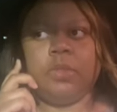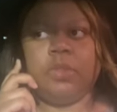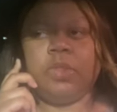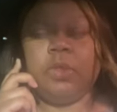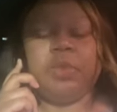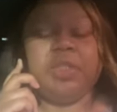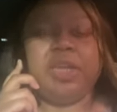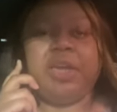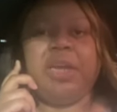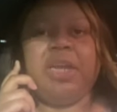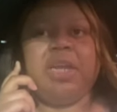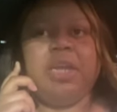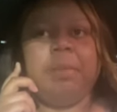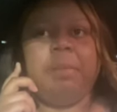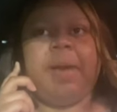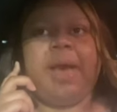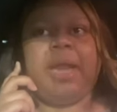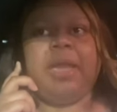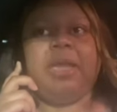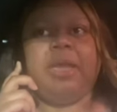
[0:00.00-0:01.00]
So is there
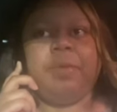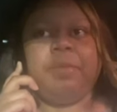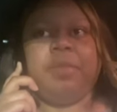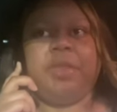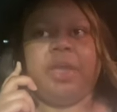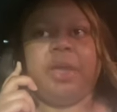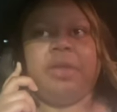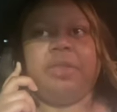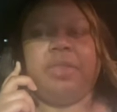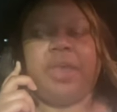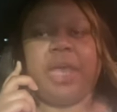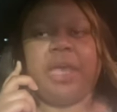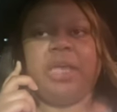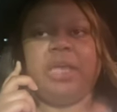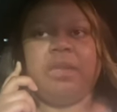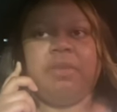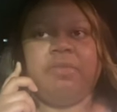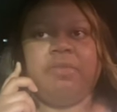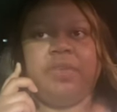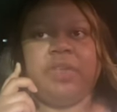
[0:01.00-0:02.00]
anybody up there that
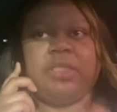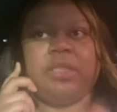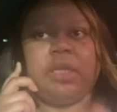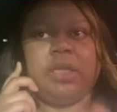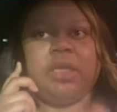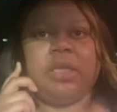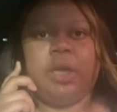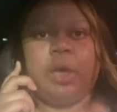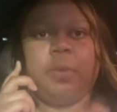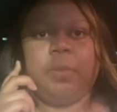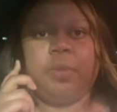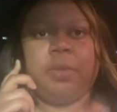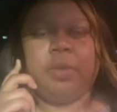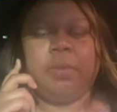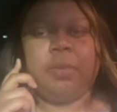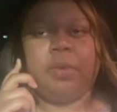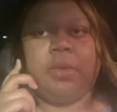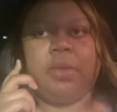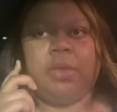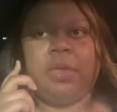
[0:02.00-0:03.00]
can physically open
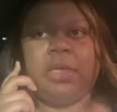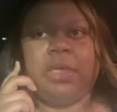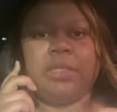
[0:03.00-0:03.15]
the building?